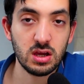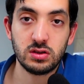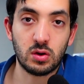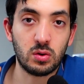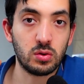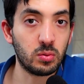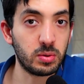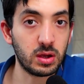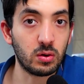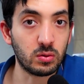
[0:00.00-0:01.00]
So you'll
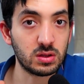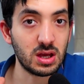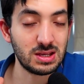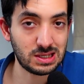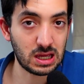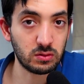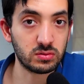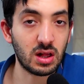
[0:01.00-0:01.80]
be all settled.